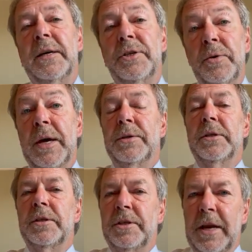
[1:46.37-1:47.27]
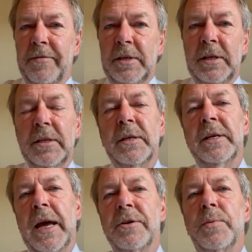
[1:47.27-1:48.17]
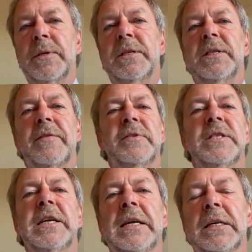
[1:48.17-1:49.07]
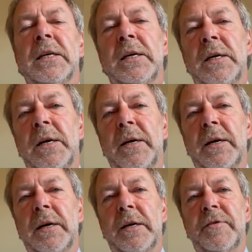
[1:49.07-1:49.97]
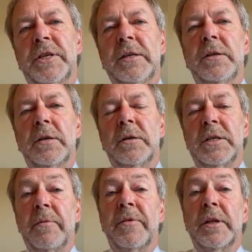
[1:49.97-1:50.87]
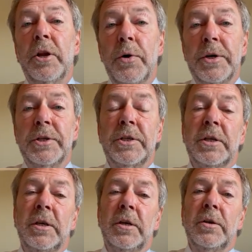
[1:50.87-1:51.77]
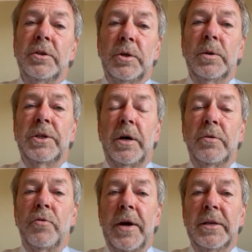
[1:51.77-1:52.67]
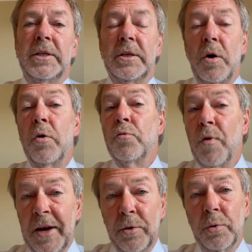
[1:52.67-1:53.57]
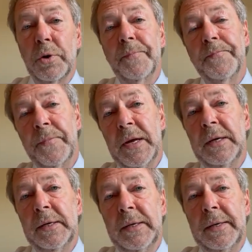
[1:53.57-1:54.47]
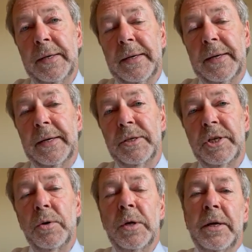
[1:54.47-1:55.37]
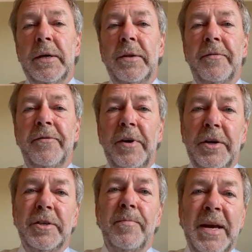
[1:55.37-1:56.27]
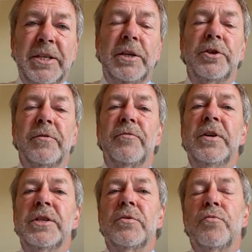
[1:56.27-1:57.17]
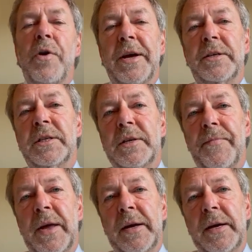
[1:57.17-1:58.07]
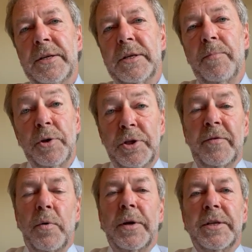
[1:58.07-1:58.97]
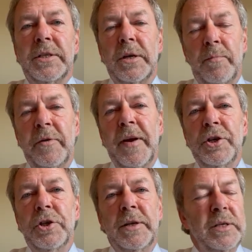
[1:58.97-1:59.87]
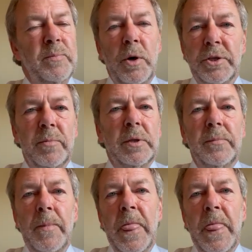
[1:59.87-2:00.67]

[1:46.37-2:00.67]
2007 and again 2017, have seen some of the lowest suicide rates on record. So the first message of recent rates is a positive one. It's that prevention is possible.